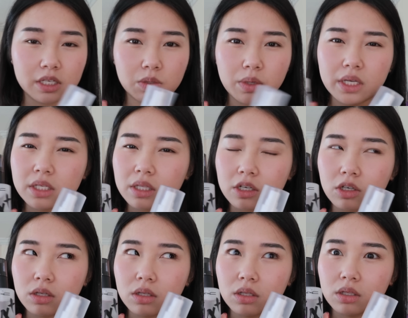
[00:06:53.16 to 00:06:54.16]
this one is a
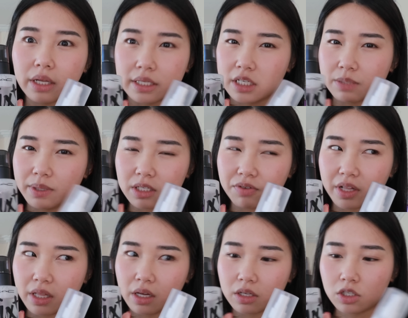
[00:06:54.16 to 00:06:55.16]
little less expensive, I
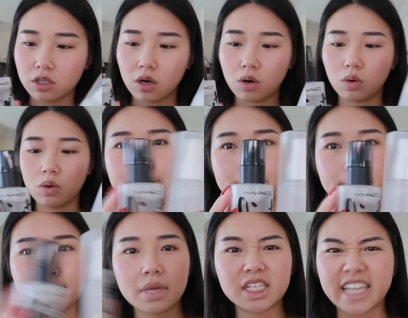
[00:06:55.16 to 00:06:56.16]
think. So
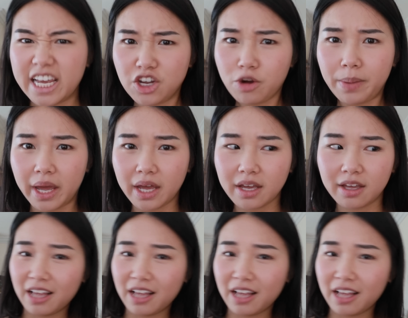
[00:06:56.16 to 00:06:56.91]
take your pick.